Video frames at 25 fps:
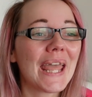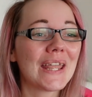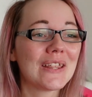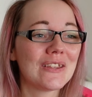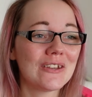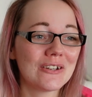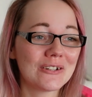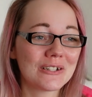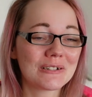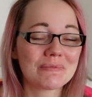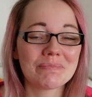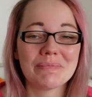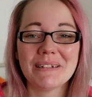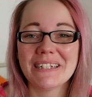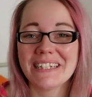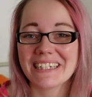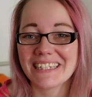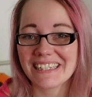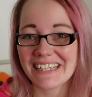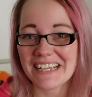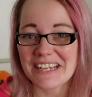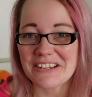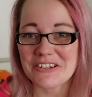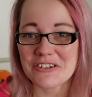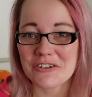Jökull meaning
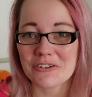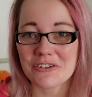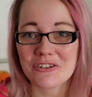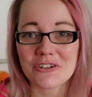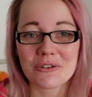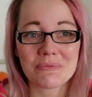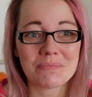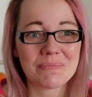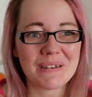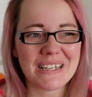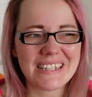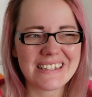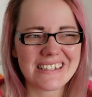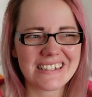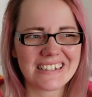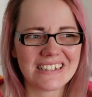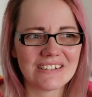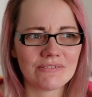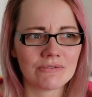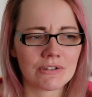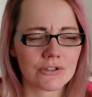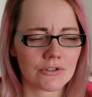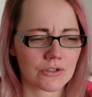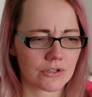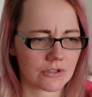glacier, so basically
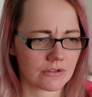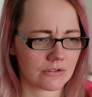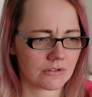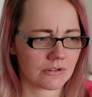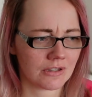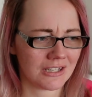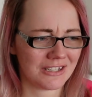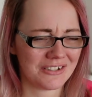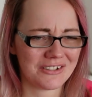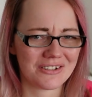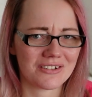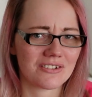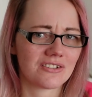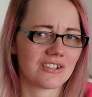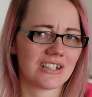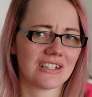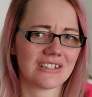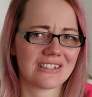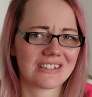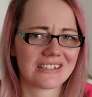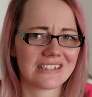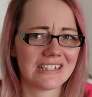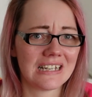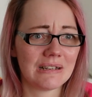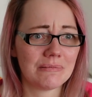they just
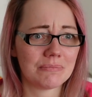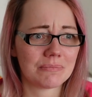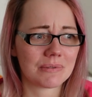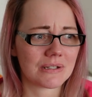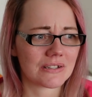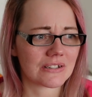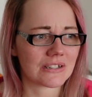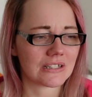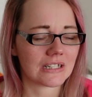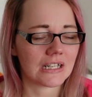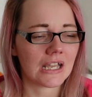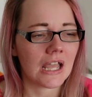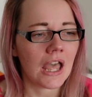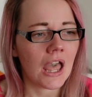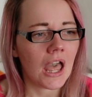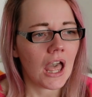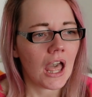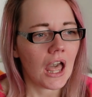changed the name basically.